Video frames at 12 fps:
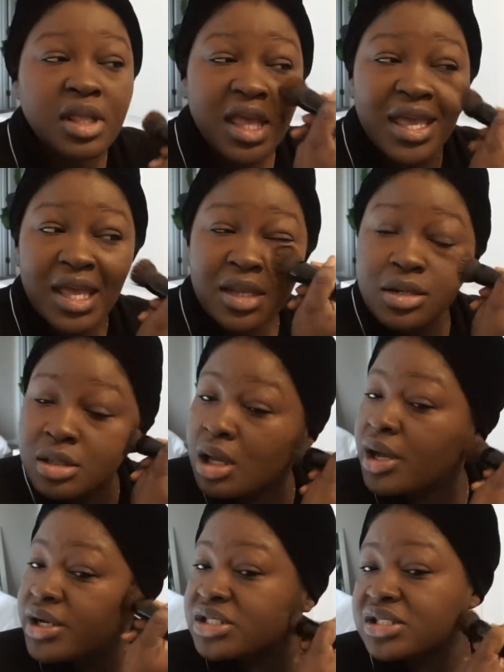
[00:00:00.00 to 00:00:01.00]
And
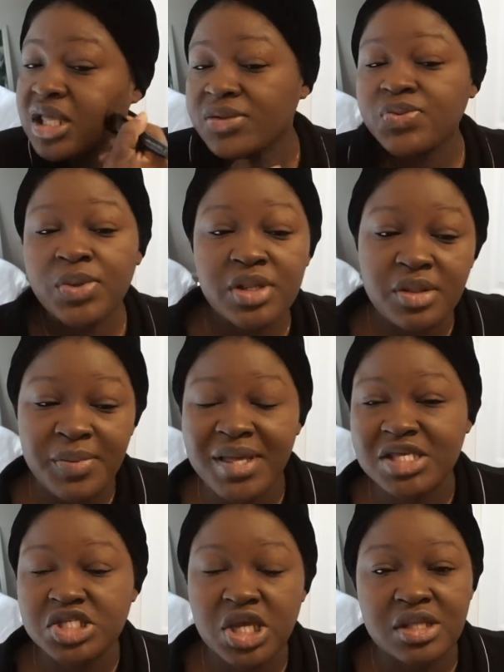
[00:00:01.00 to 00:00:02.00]
honestly, it's one of the
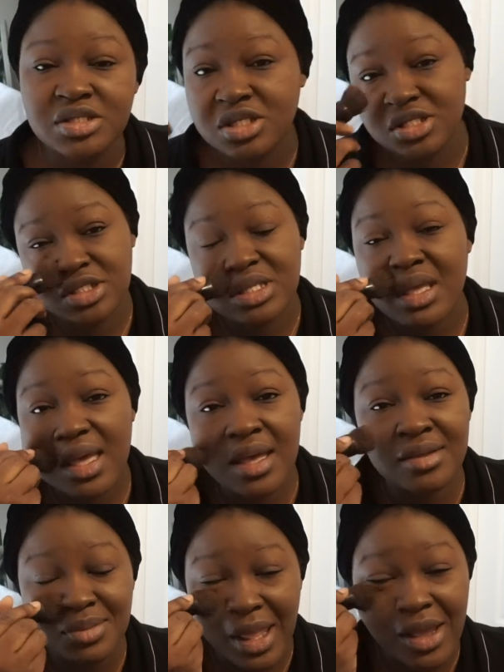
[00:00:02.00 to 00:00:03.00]
biggest challenges,
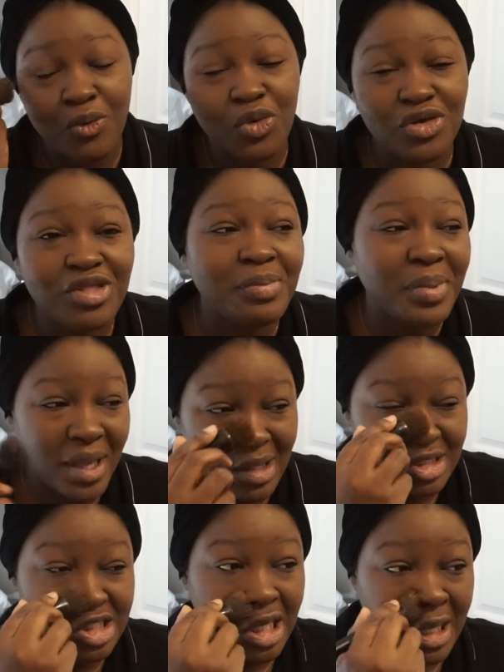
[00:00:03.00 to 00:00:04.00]
like one of the
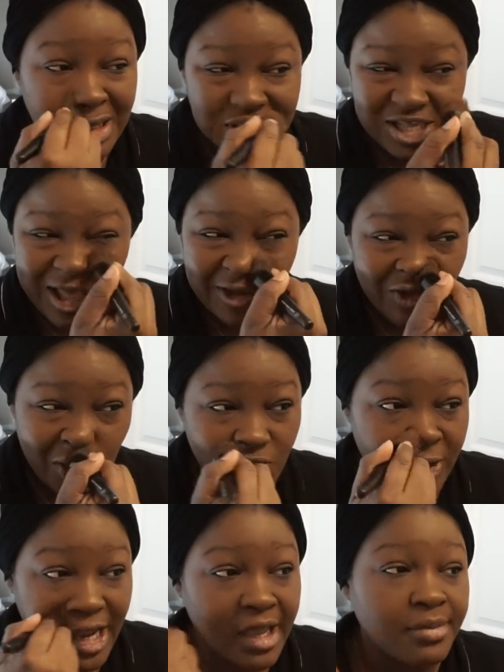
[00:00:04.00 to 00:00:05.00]
biggest challenges I ever
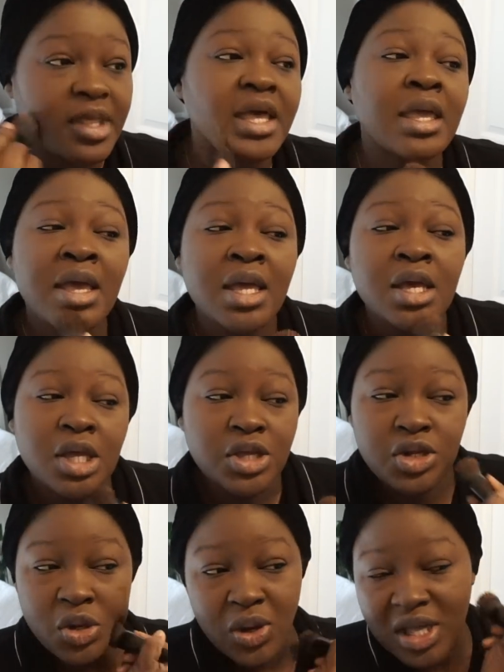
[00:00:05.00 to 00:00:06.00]
overcame. Like,
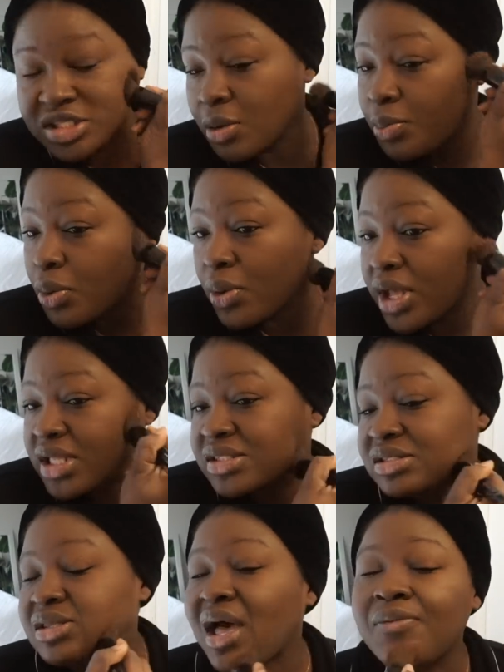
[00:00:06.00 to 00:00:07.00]
you know, at some point
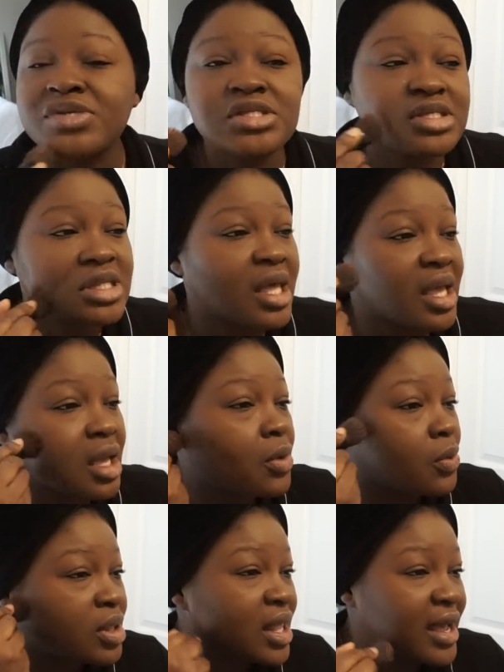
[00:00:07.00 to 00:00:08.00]
I was just like,
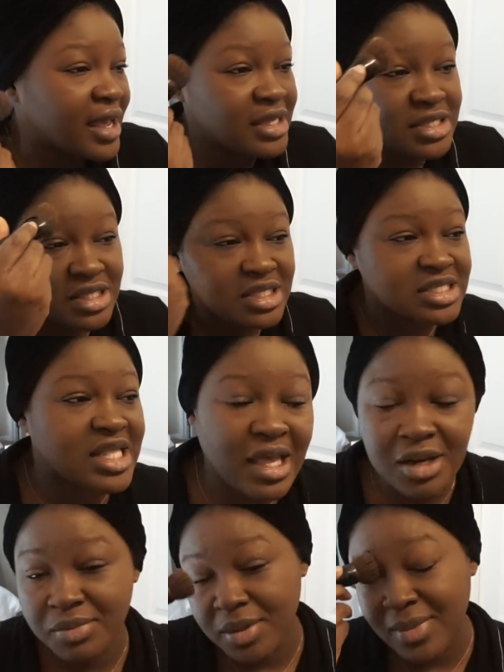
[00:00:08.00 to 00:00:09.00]
well, is that
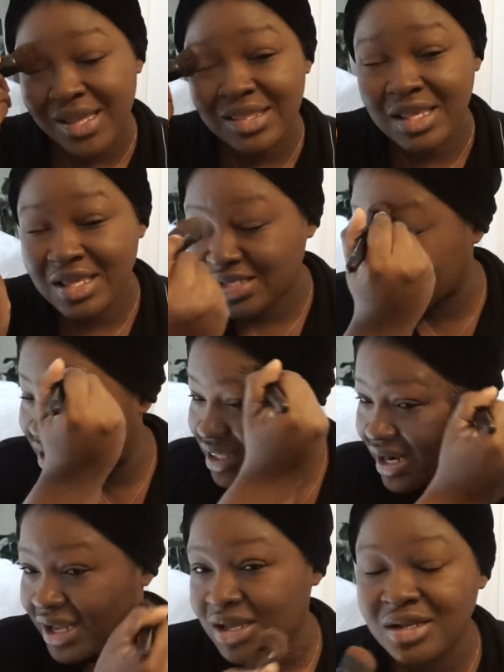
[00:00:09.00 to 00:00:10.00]
going to be my legacy
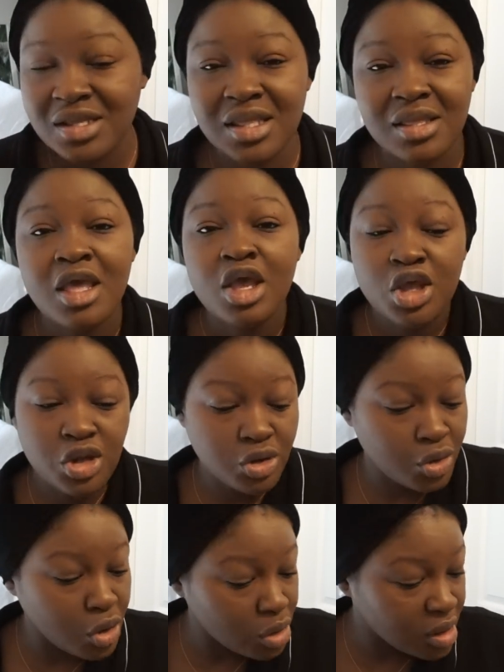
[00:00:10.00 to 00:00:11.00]
that I couldn't, you know,
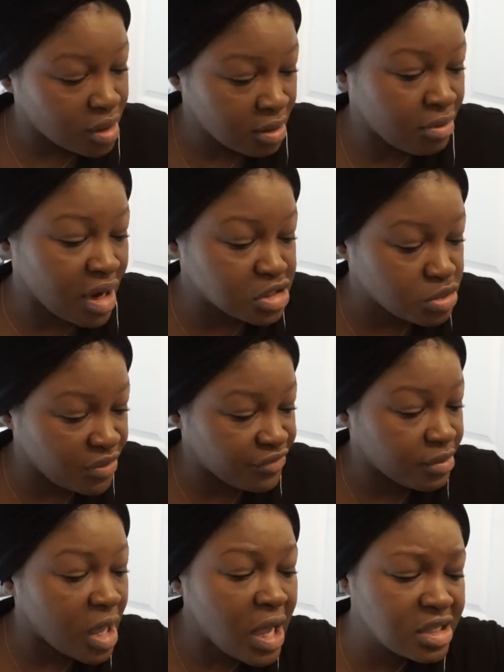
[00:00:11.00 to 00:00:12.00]
go graduate
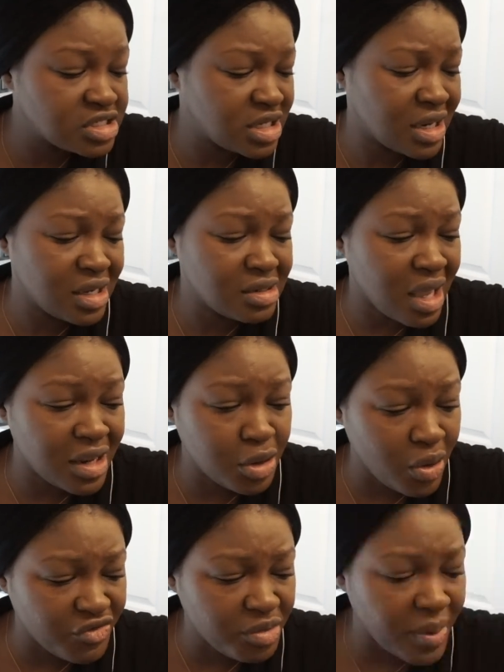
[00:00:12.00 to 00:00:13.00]
from college? And I know
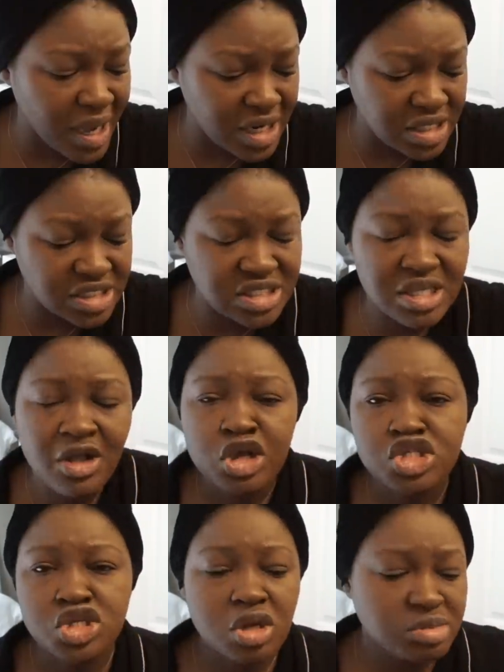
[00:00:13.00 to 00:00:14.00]
everybody's
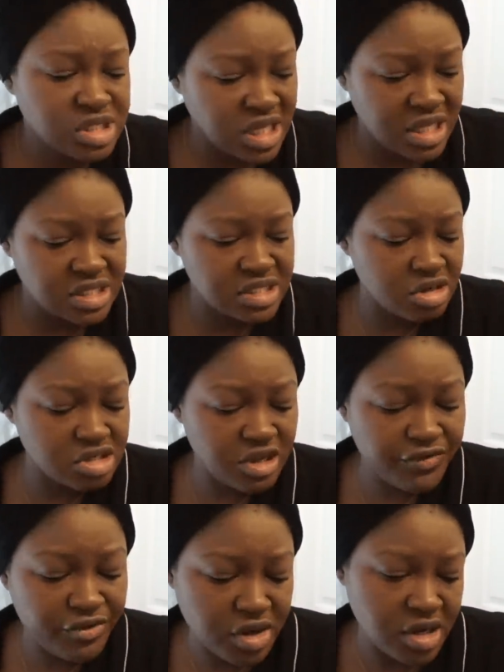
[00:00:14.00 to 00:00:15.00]
circumstances are
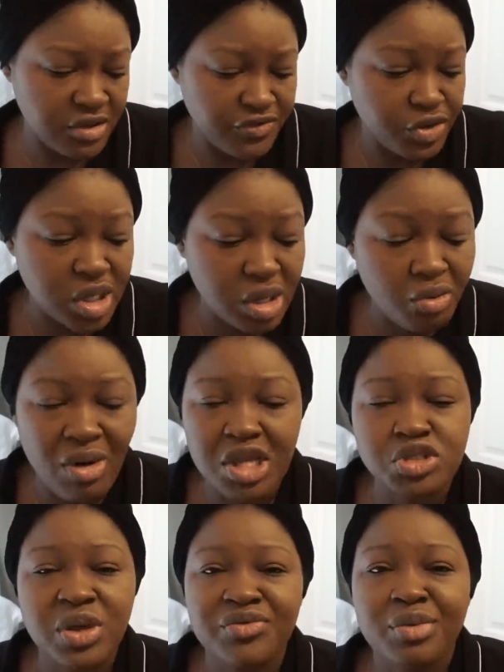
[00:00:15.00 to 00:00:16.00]
different. And if you didn't
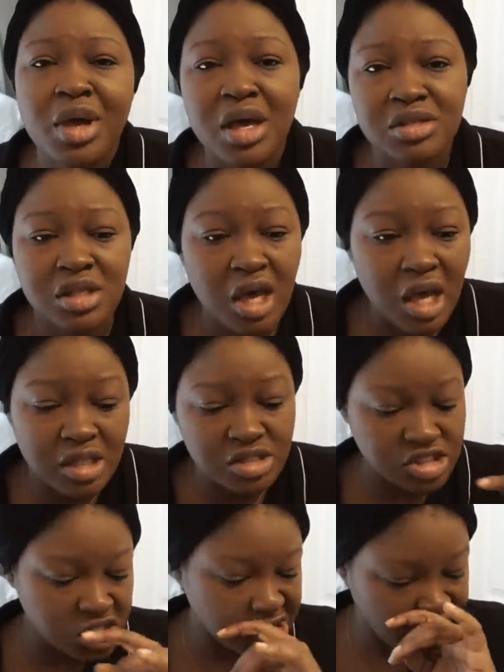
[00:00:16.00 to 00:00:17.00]
graduate from
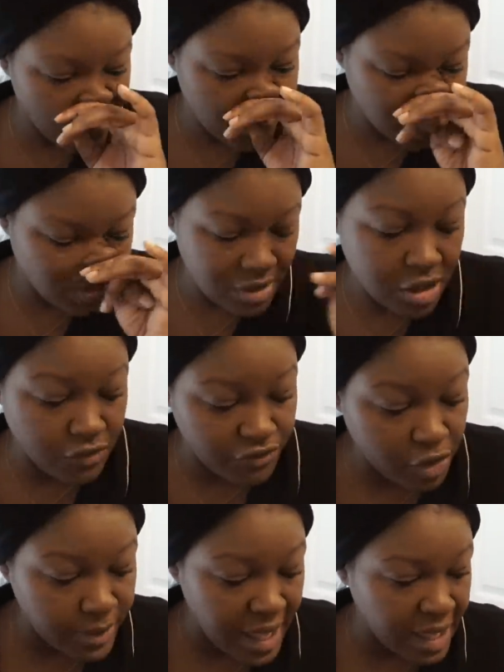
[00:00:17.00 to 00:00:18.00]
college, this is not meant to make you
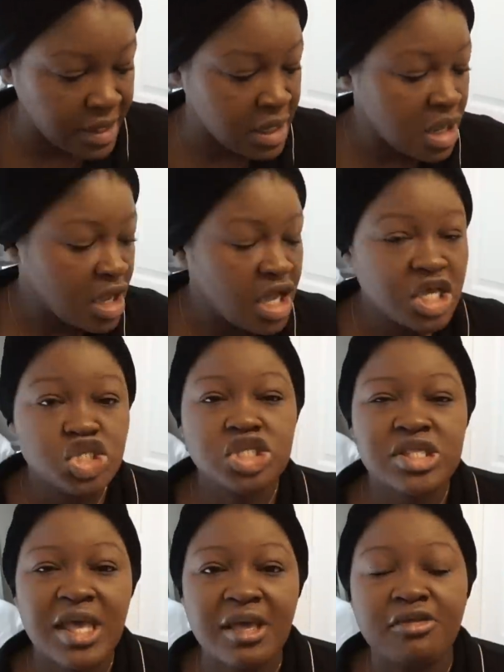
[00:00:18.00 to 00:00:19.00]
feel bad. It's
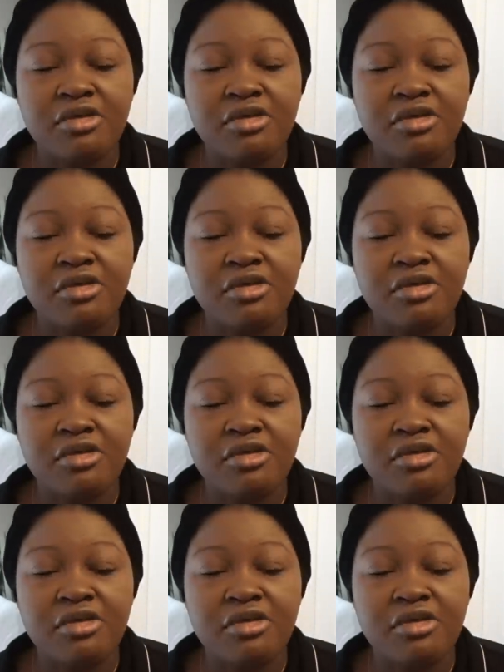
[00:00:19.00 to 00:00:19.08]
just like,